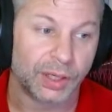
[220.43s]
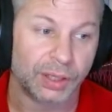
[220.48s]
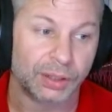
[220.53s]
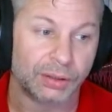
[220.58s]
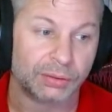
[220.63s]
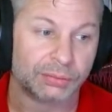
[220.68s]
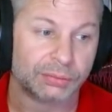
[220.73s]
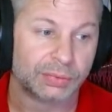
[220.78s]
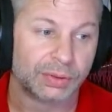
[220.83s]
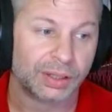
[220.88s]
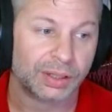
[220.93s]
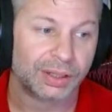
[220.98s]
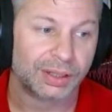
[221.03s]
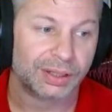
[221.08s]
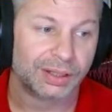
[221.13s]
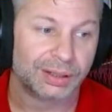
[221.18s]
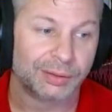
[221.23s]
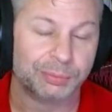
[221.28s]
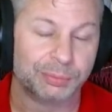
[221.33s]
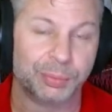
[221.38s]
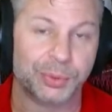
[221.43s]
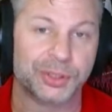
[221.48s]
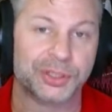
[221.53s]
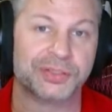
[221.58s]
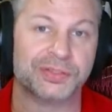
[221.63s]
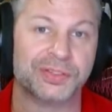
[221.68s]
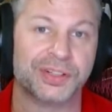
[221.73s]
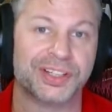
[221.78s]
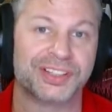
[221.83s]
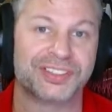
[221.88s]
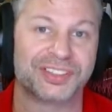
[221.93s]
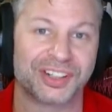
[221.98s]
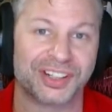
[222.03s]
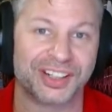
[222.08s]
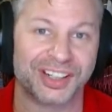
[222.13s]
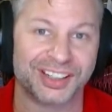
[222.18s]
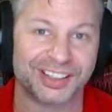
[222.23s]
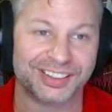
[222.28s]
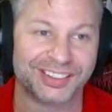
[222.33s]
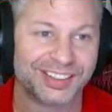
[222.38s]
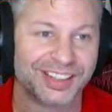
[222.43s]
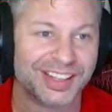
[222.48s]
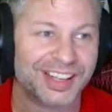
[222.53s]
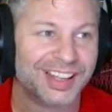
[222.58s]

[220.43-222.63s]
a bunch of us are gonna